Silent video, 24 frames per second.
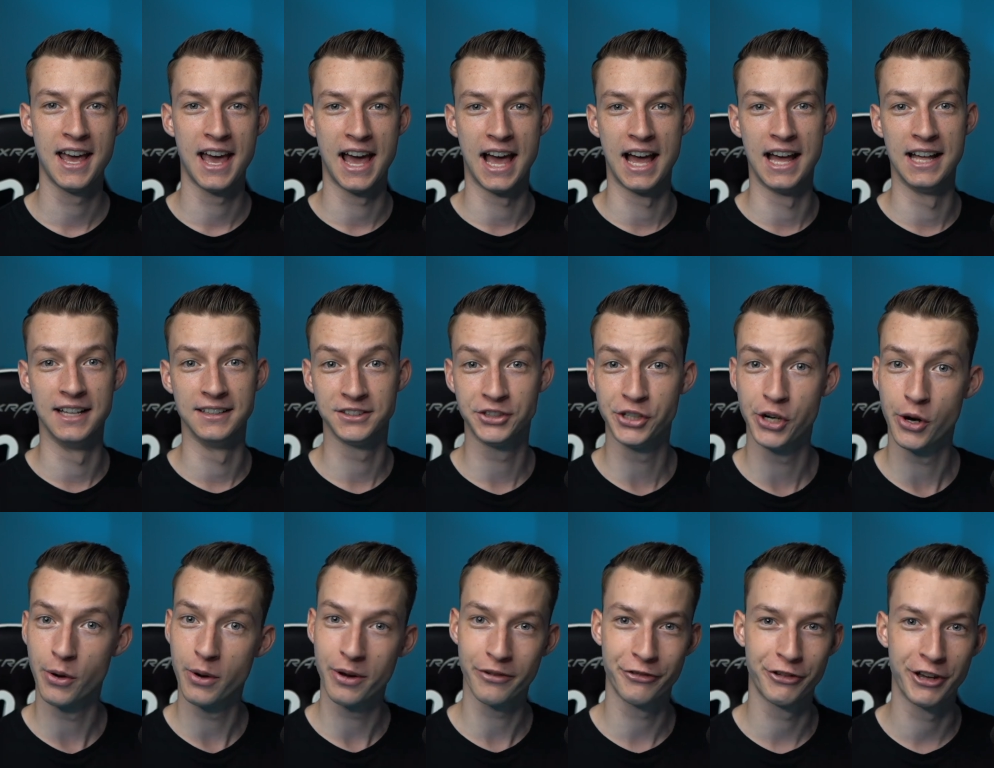And you
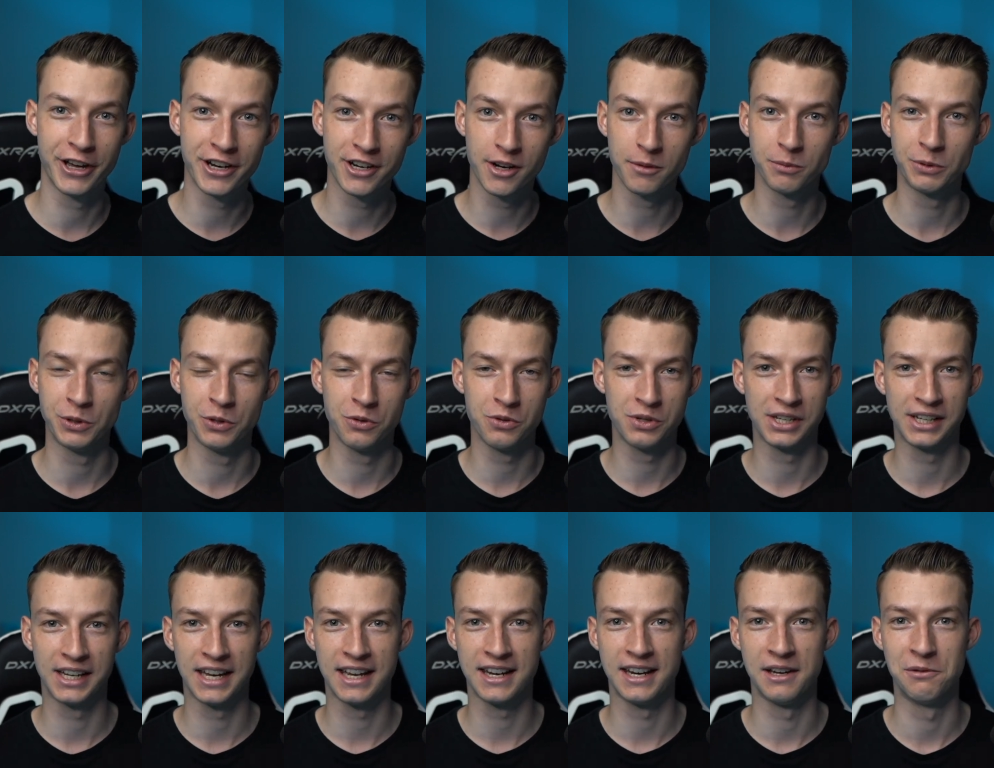know, if you end up using
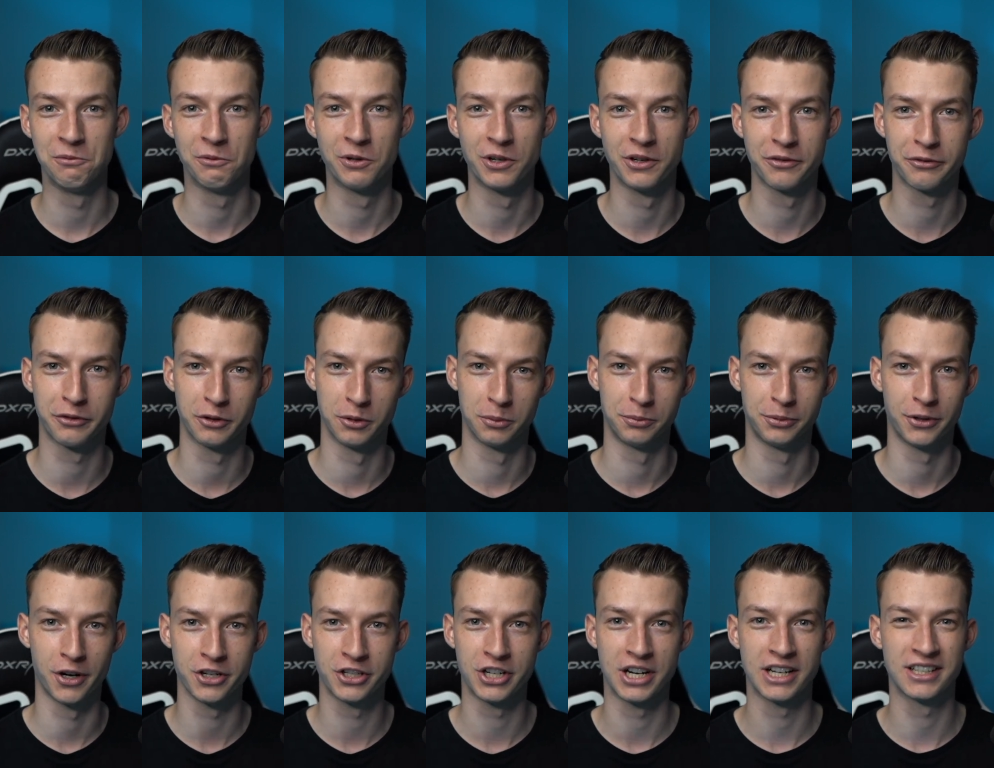it in one of your
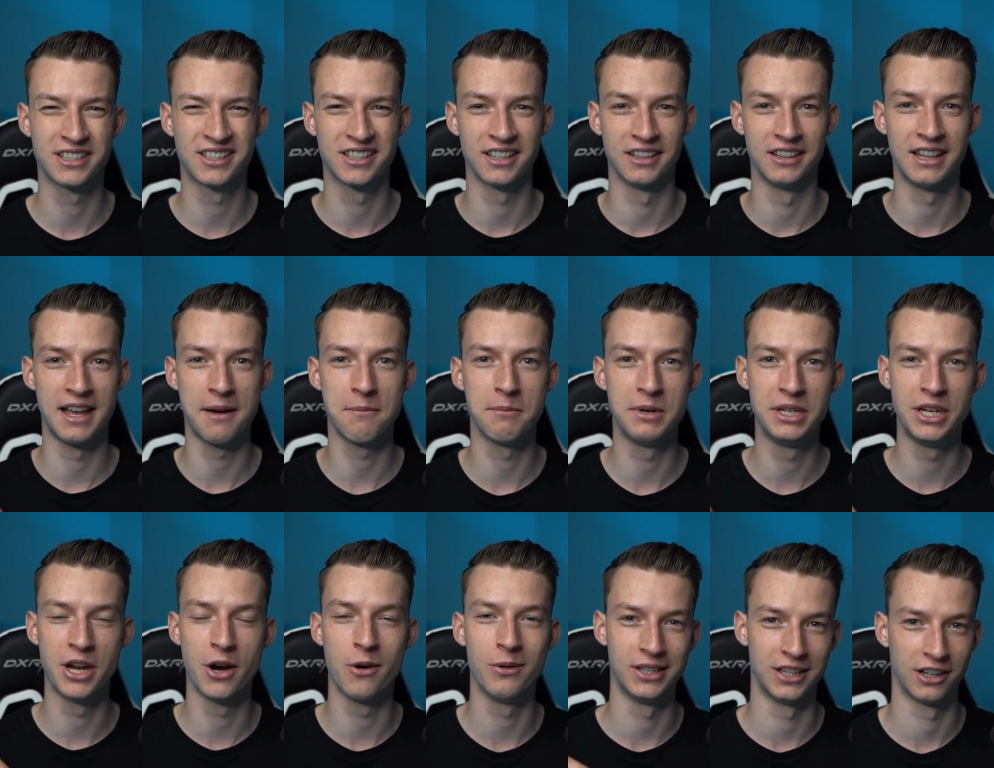projects, let me
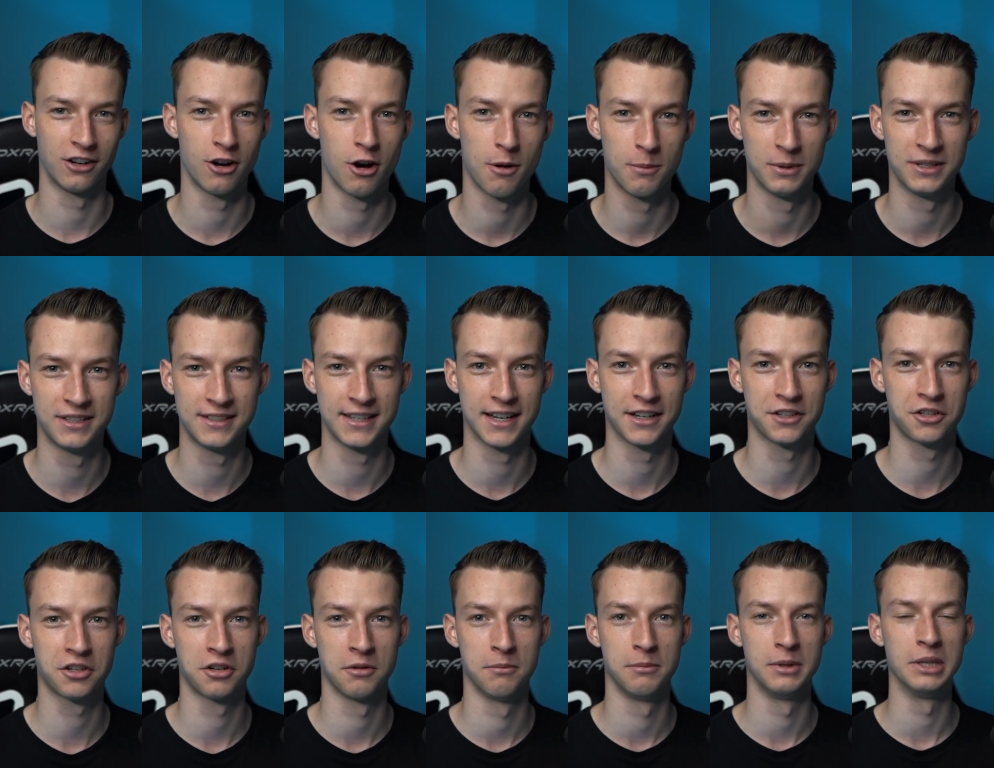know in the comment
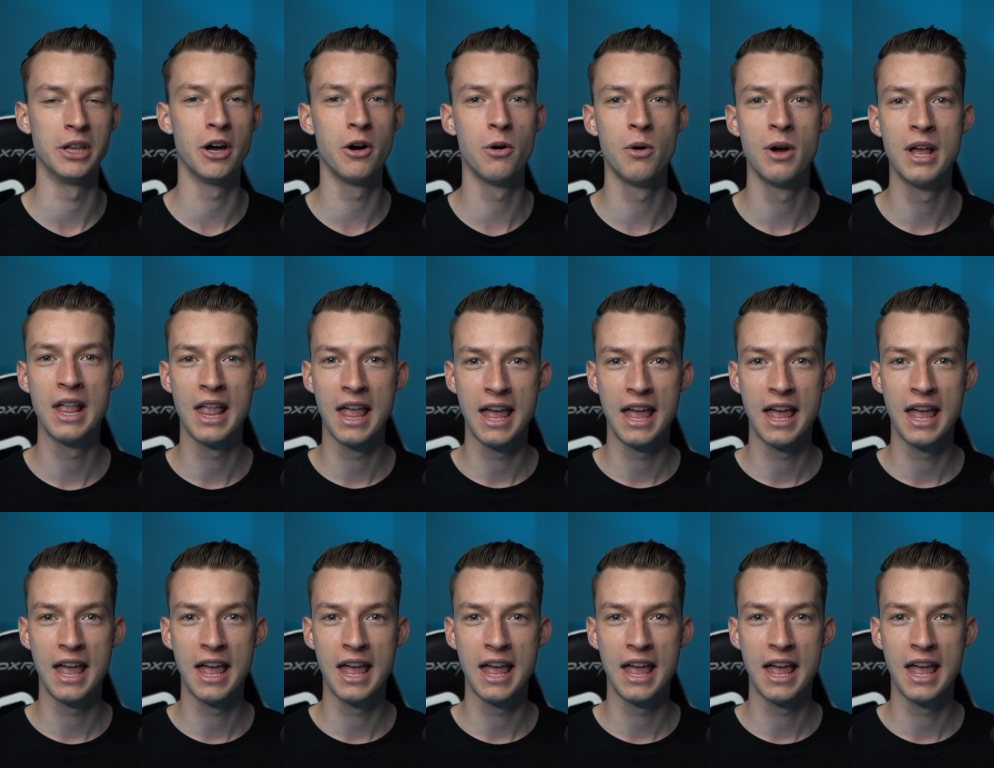section below.